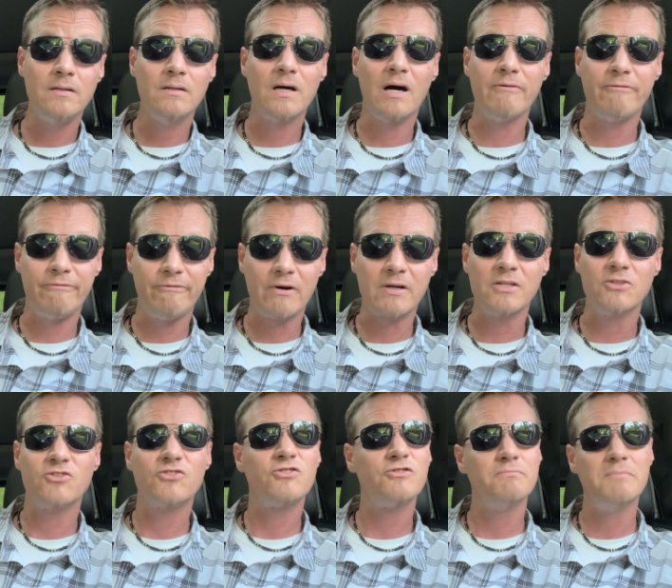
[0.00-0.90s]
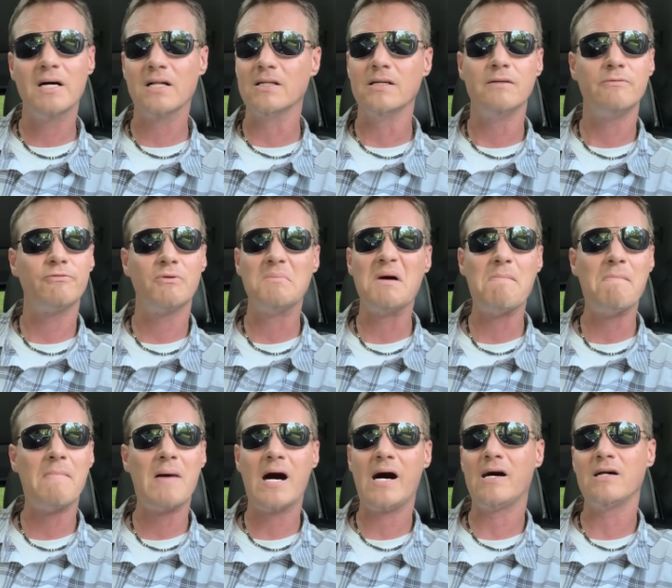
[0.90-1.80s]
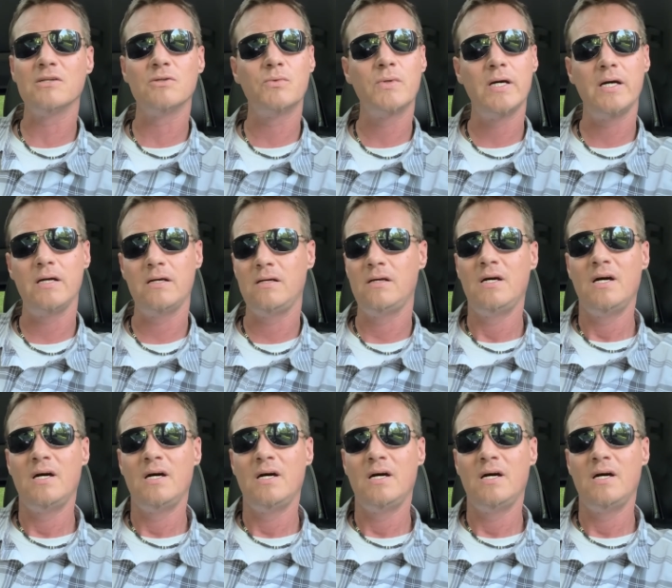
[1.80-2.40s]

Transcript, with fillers: I fucking smell it from a mile away.